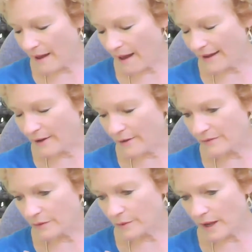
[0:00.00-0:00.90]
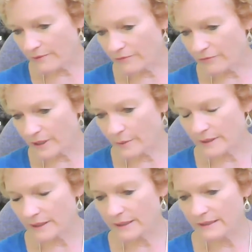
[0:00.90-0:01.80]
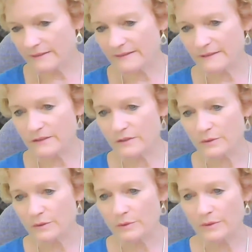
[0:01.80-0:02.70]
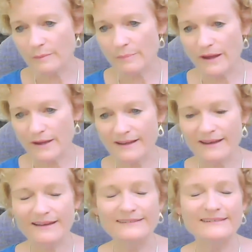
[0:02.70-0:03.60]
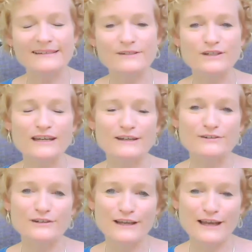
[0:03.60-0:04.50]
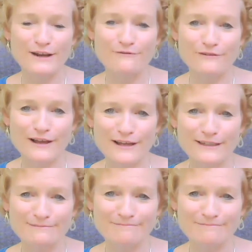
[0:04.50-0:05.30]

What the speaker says: I frequently listen to the podcast, The Education Gadfly,